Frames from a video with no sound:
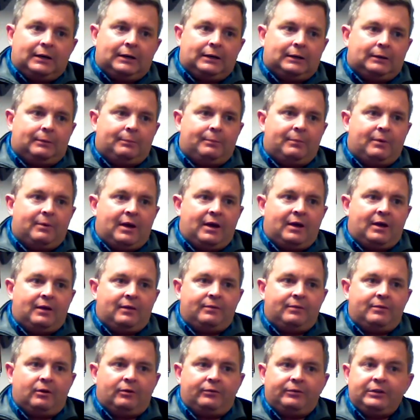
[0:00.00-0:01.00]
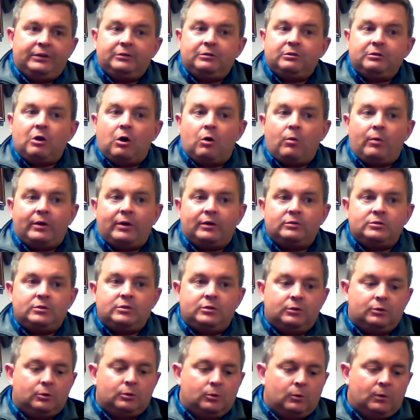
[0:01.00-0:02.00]
And they'll need to go
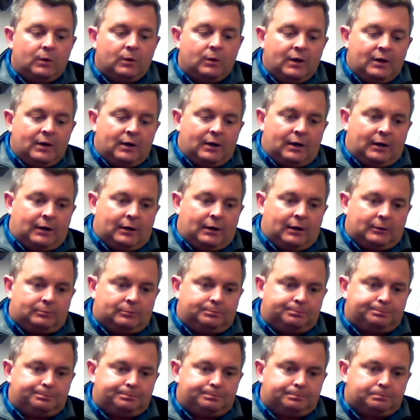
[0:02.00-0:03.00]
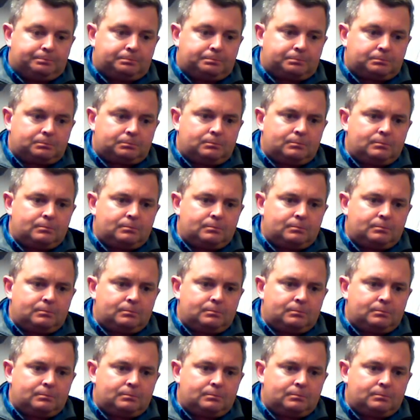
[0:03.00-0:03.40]
into, you